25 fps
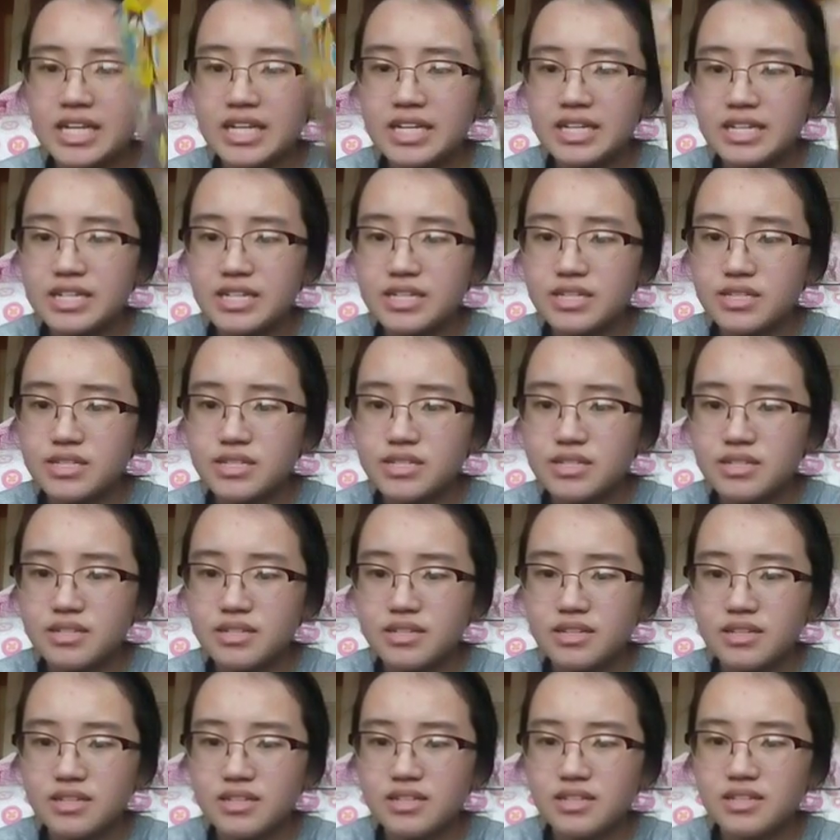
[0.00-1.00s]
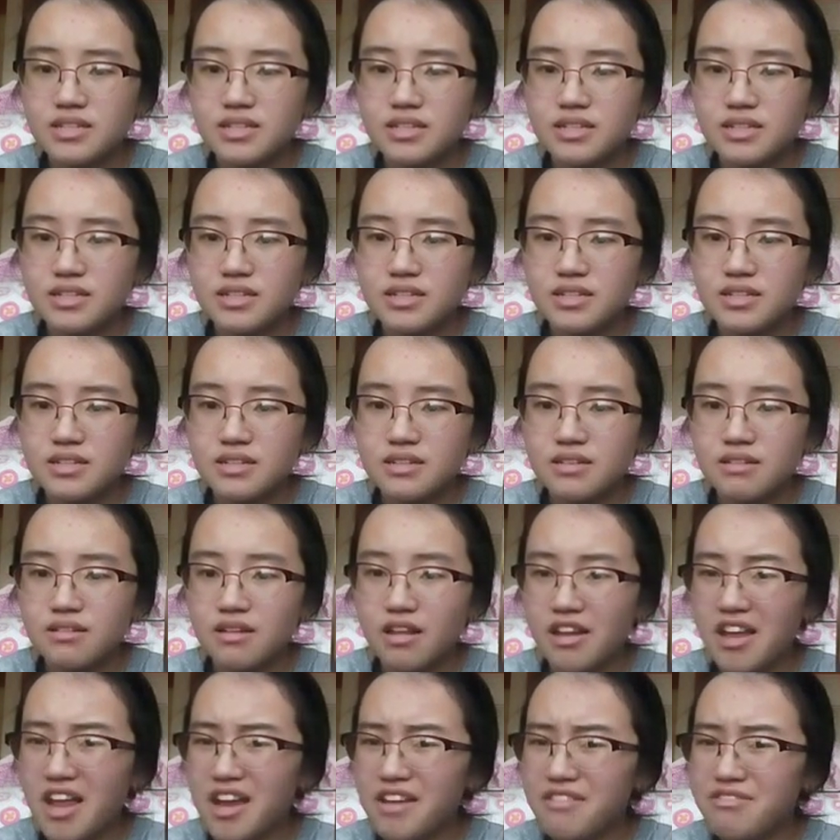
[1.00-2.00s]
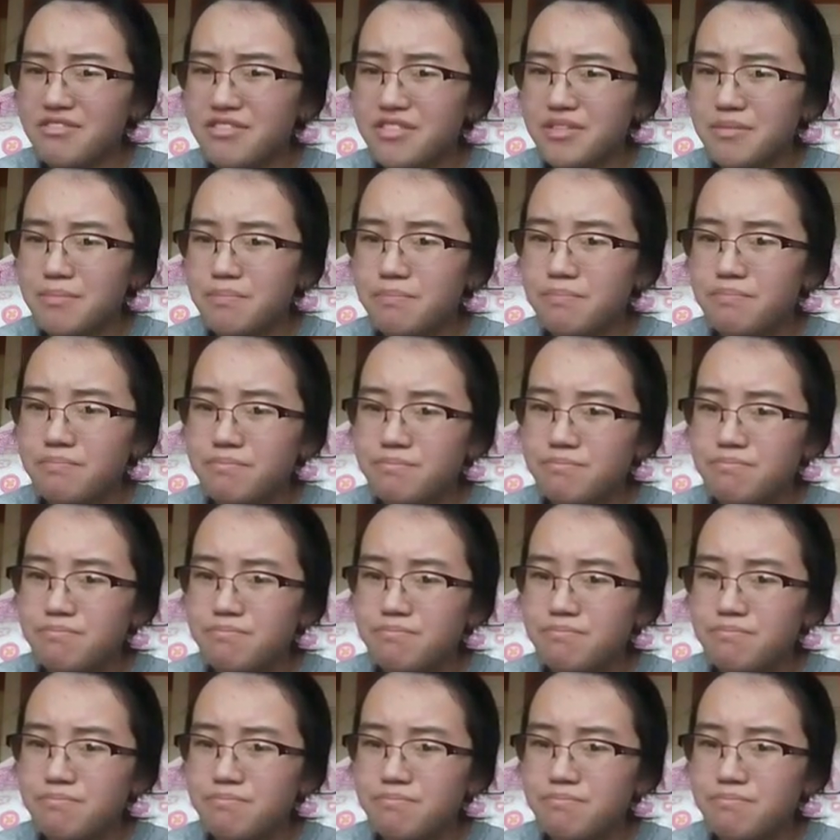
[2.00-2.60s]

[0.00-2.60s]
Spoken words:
And a lot of the